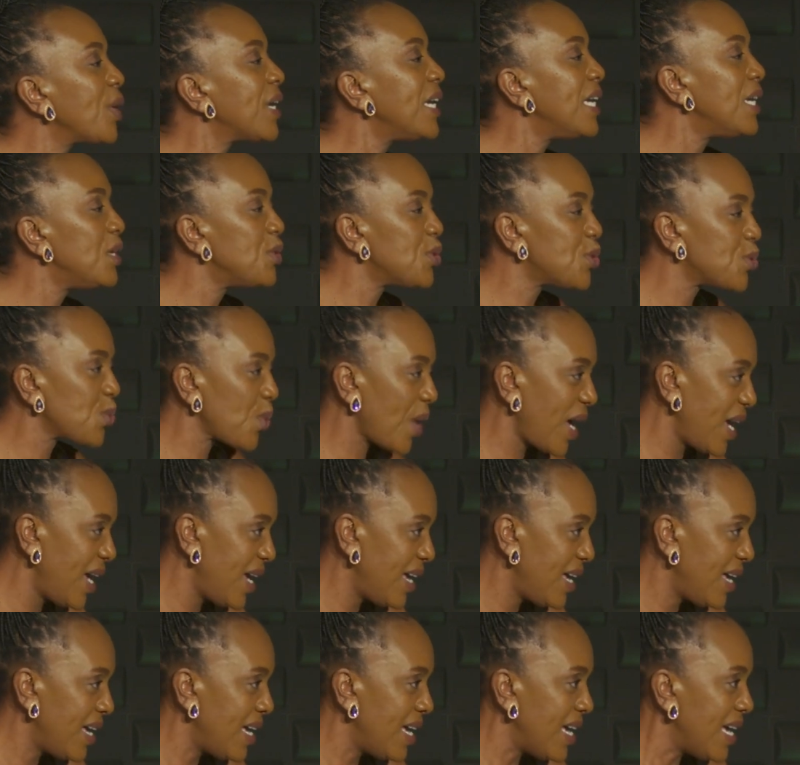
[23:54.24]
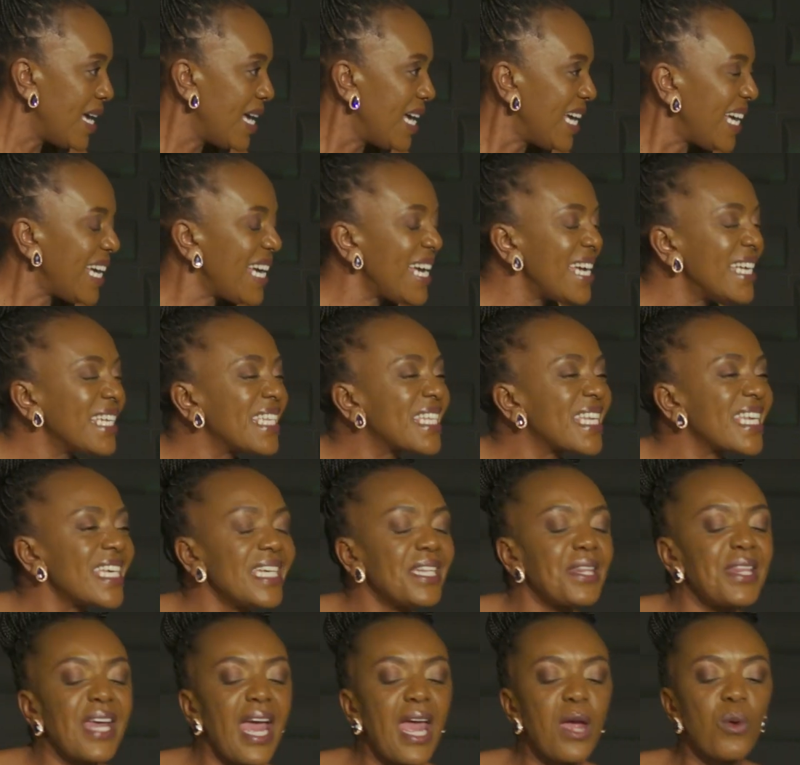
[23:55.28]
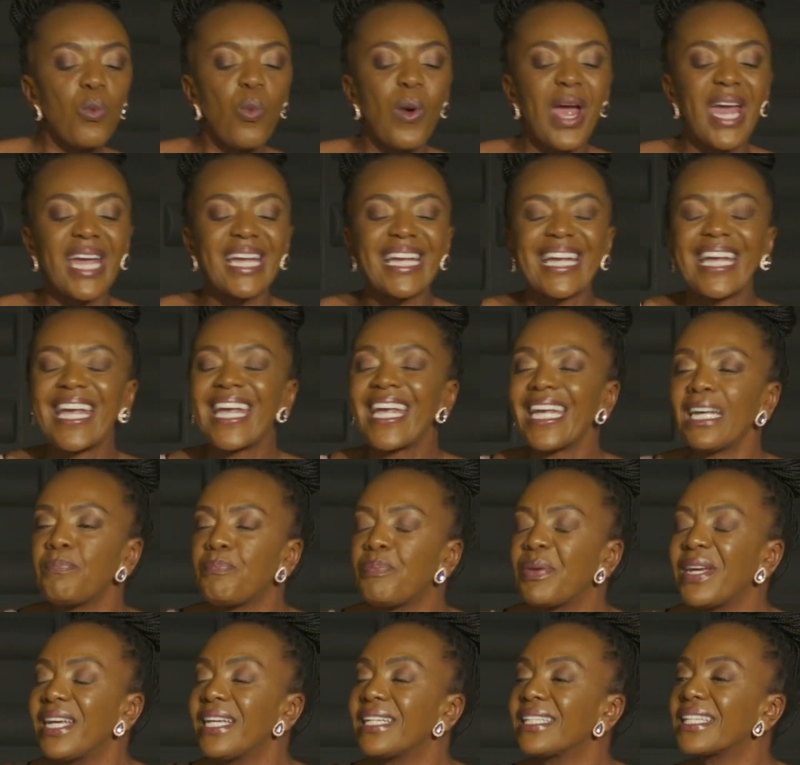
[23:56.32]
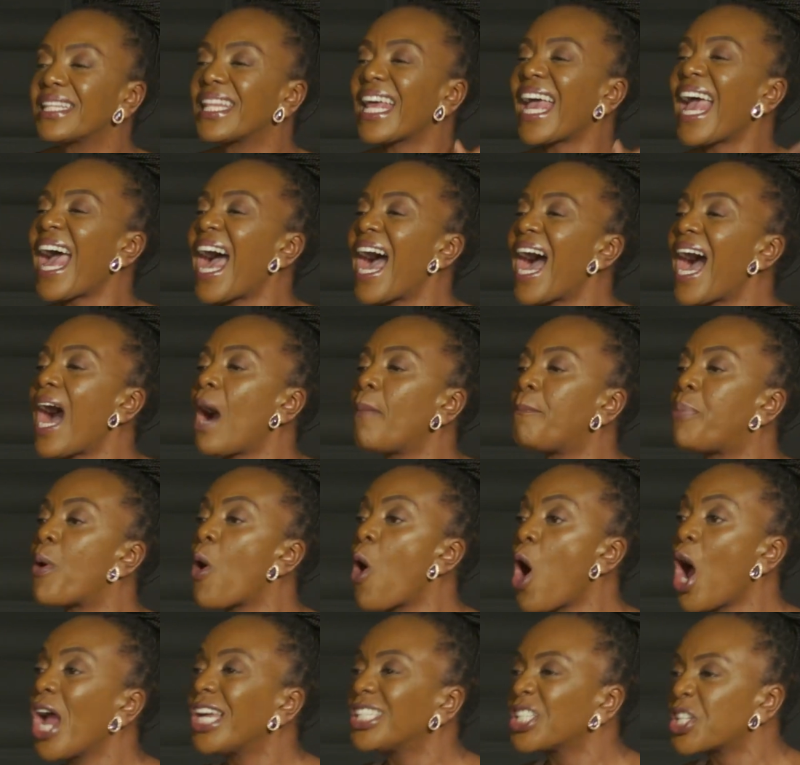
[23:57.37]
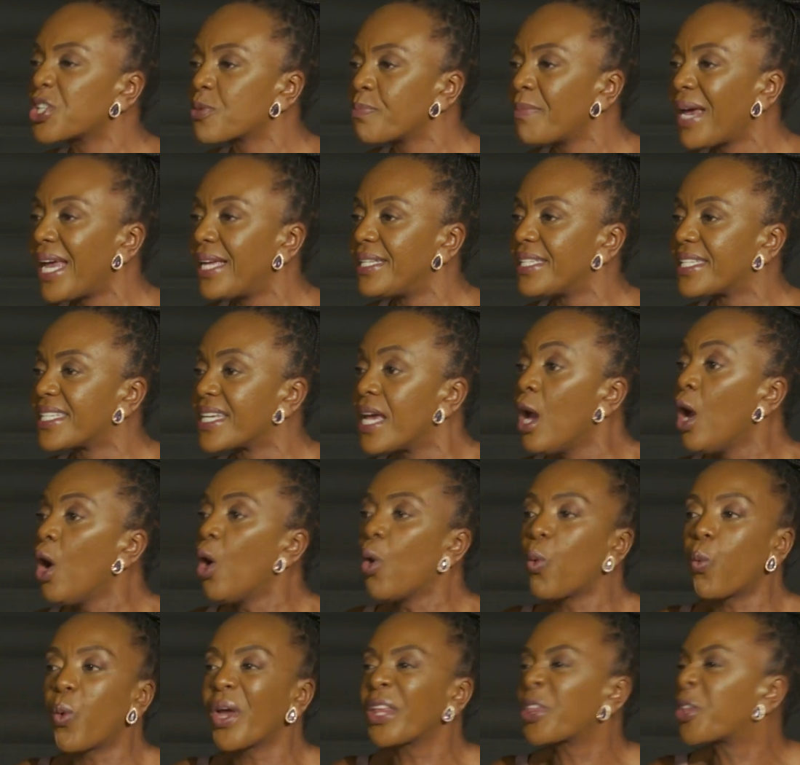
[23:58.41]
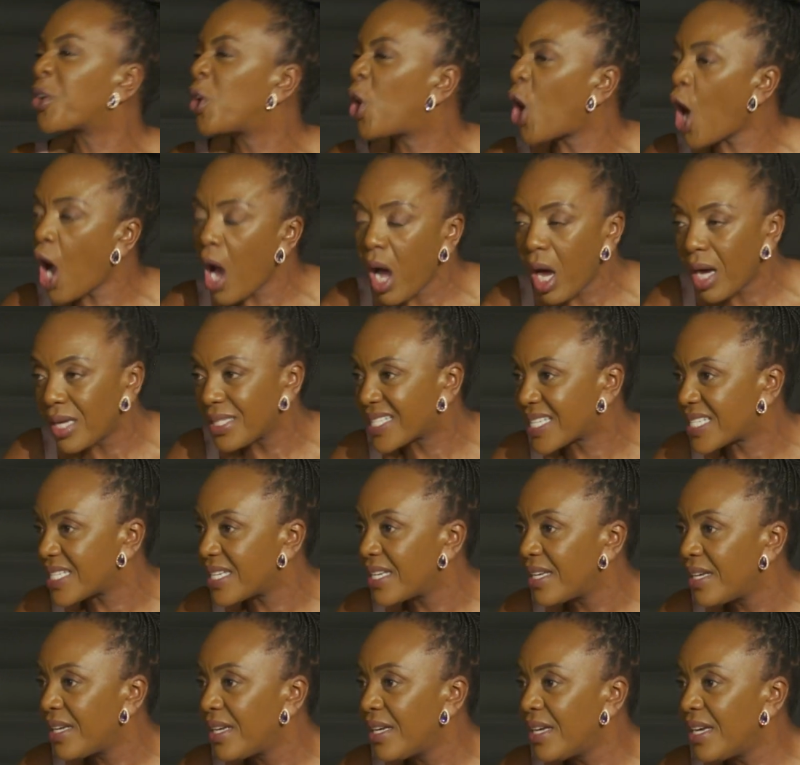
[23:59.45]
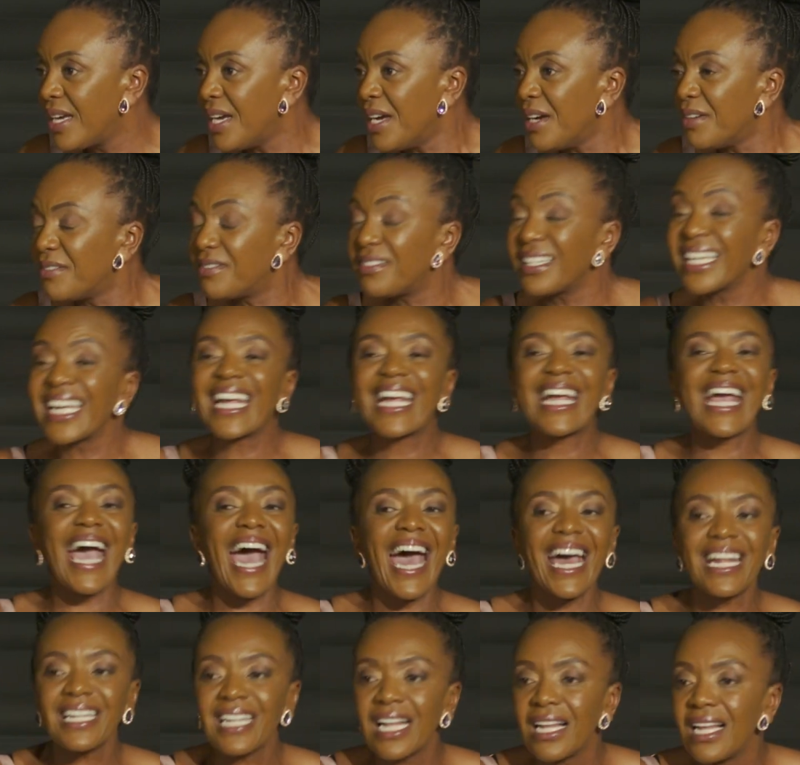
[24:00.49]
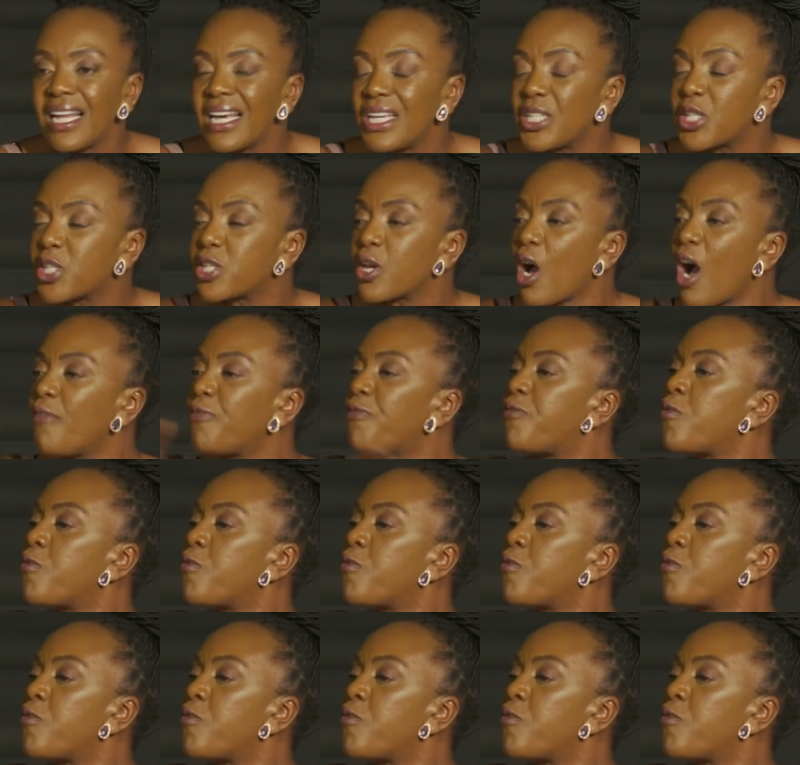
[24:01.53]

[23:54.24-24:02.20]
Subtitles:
ungizwe. They were keeping their appointment with God, regardless of